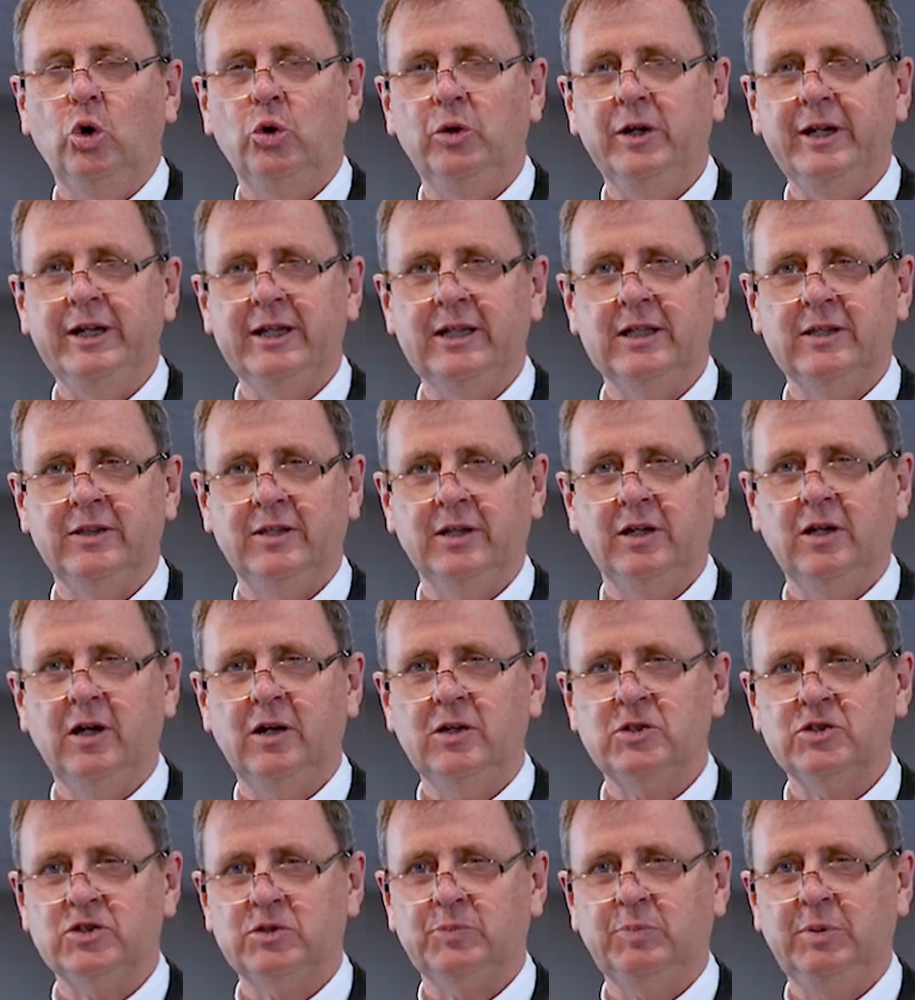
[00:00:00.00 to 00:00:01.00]
Already in the
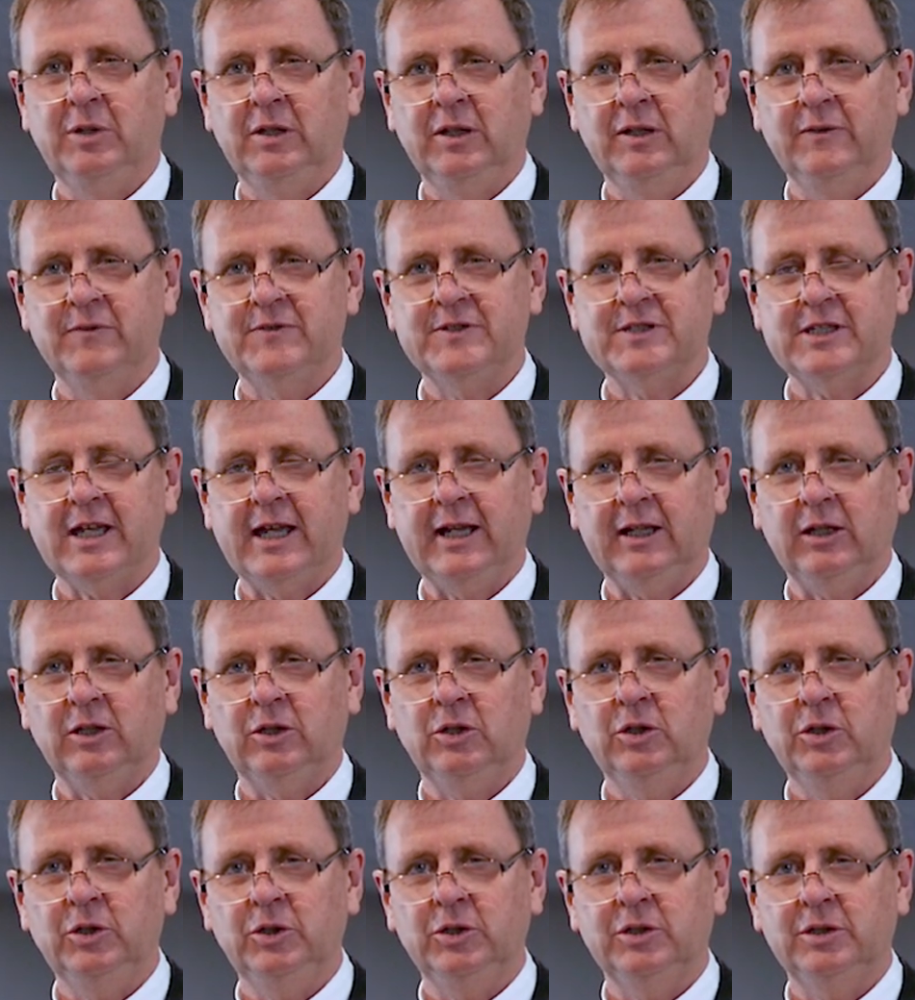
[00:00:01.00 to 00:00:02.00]
Gospel of
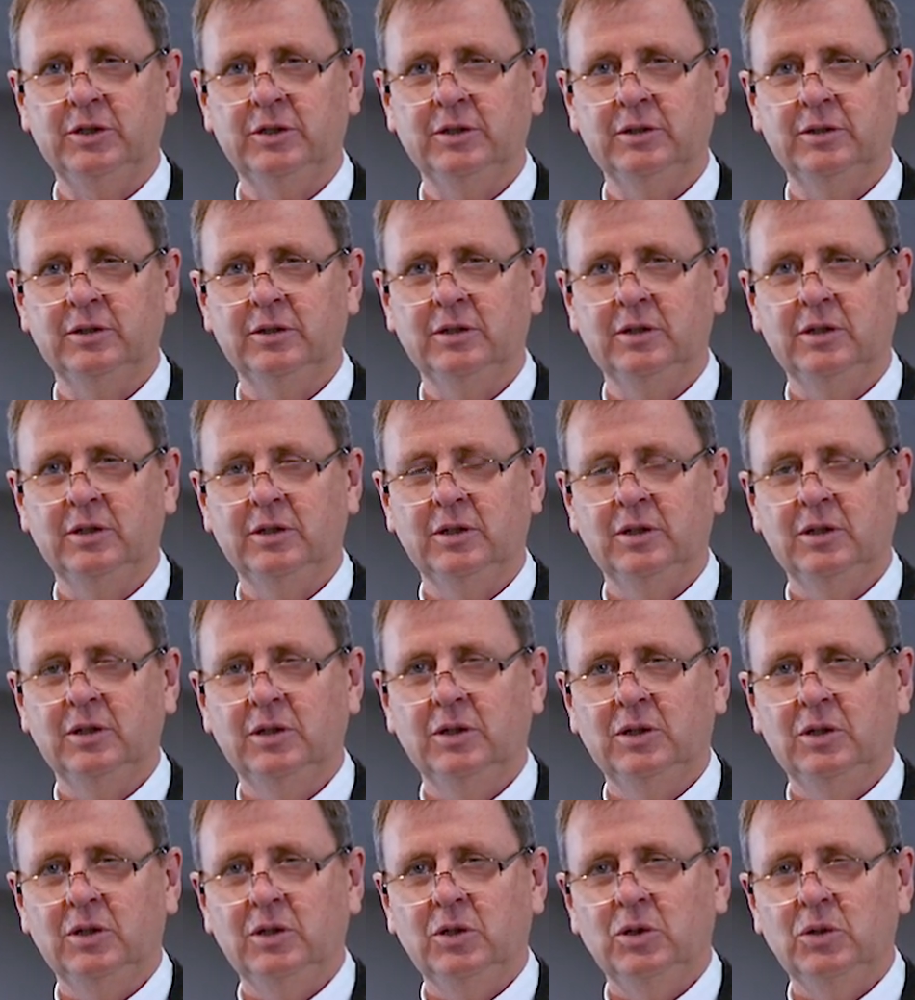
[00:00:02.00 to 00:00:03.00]
St. Luke,
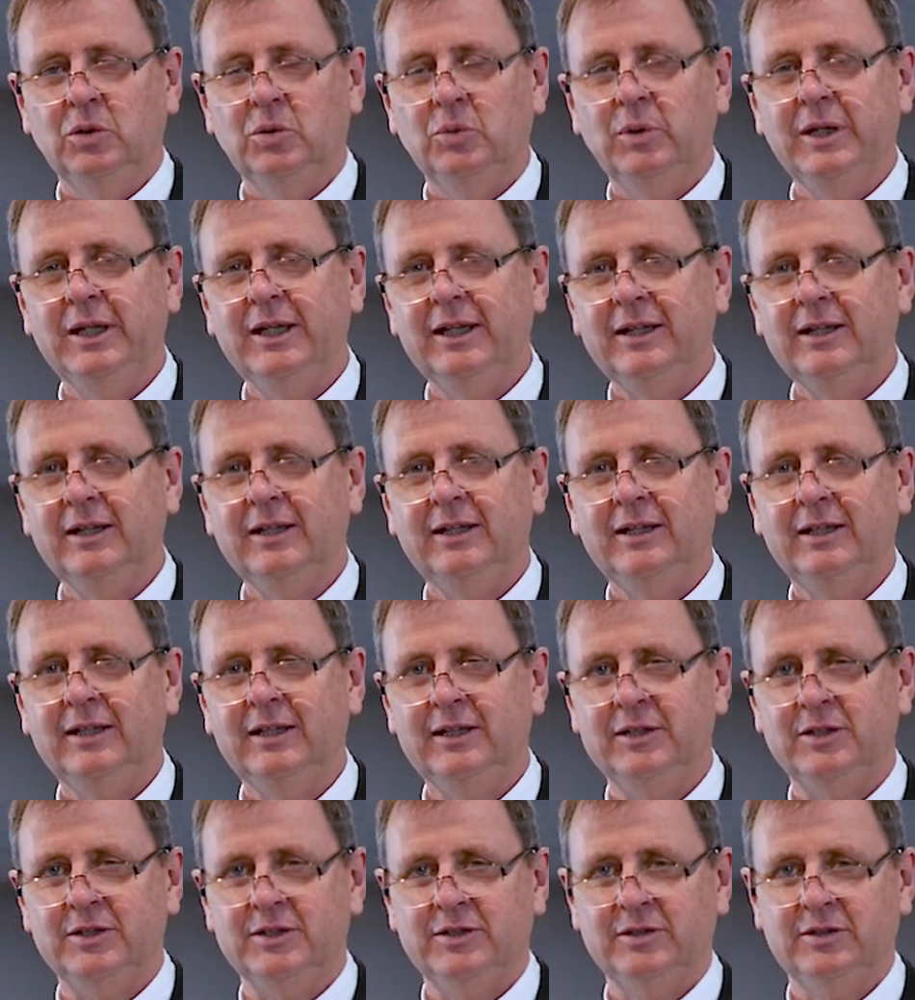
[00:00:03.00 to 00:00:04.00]
we get a
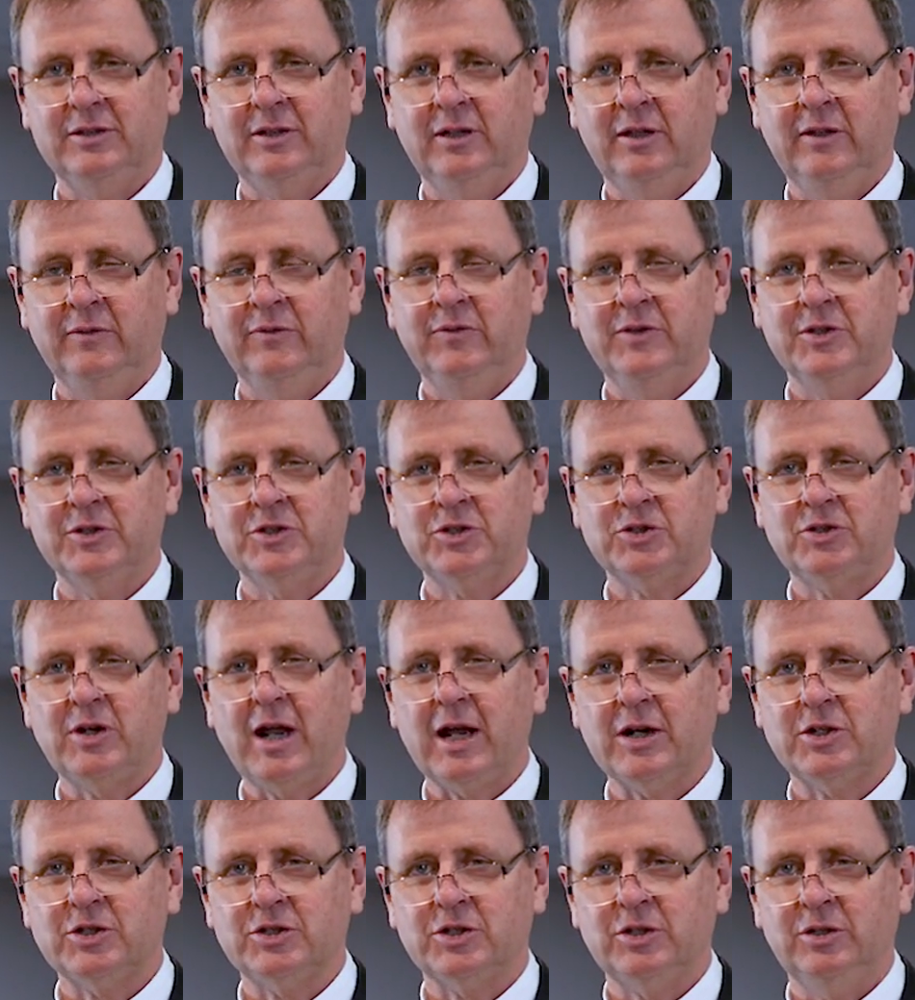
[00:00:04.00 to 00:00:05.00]
hint of the
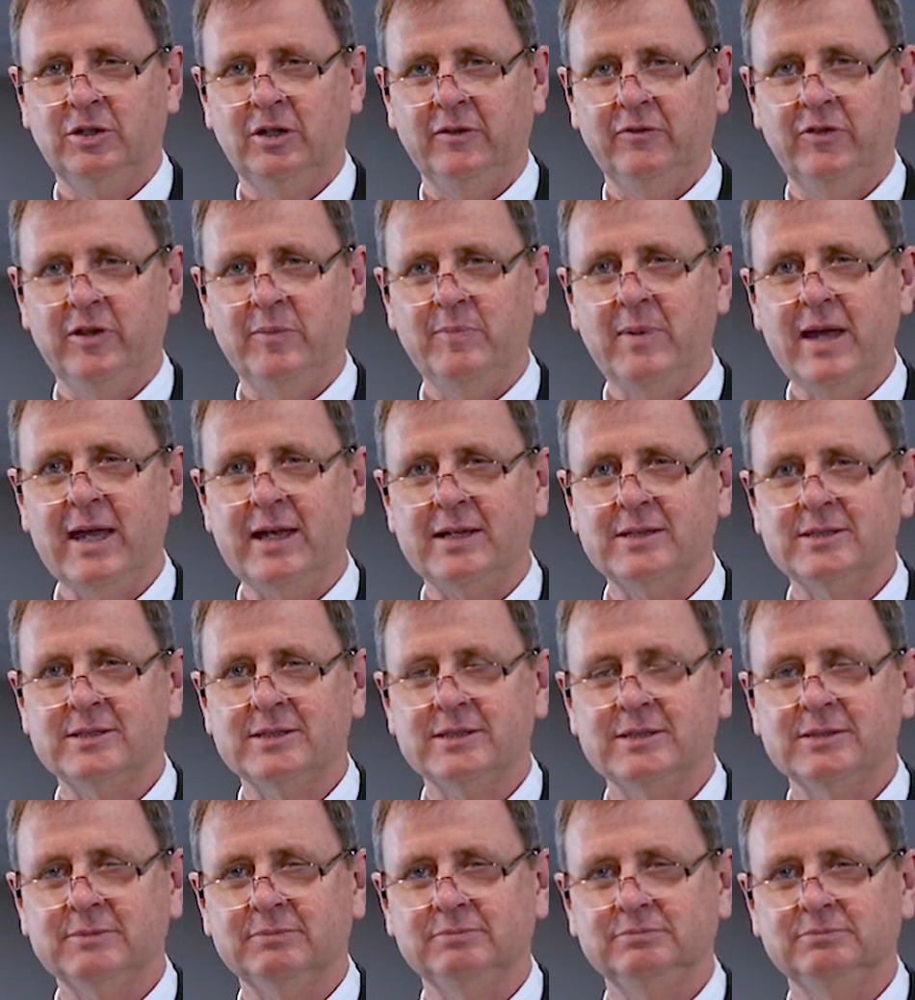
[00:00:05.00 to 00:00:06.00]
structure of the
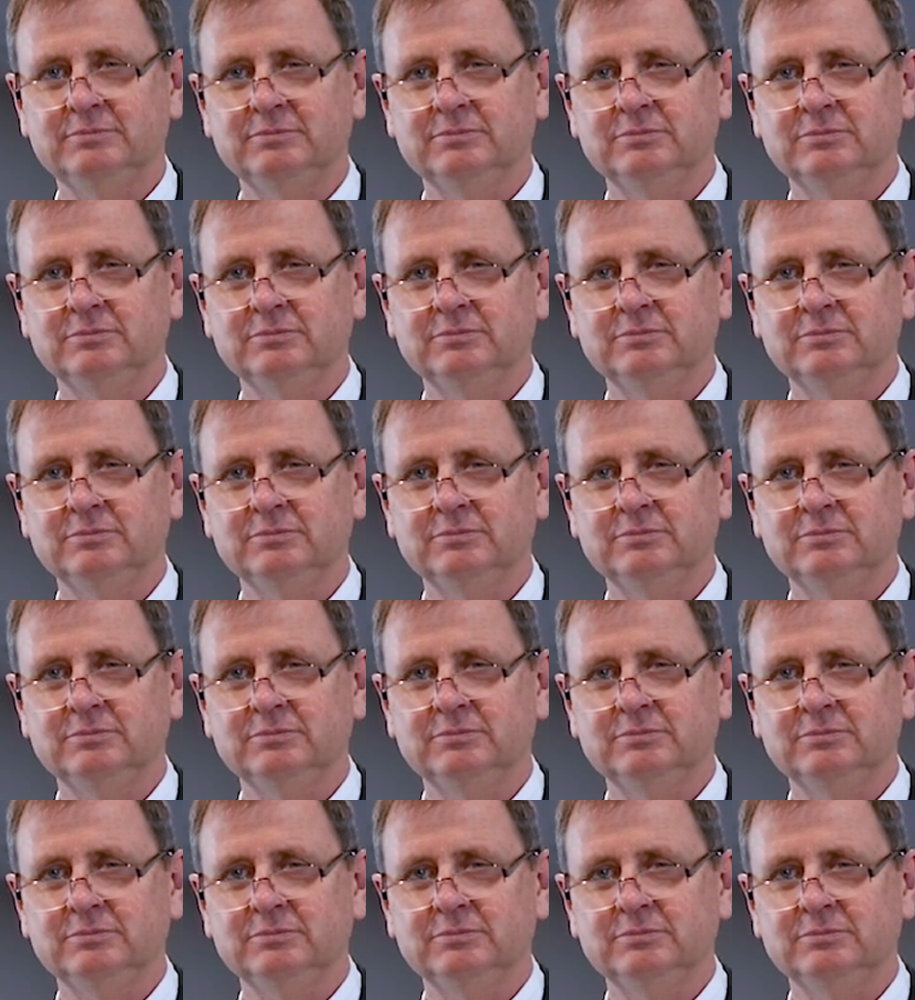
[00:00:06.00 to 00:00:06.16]
Mass.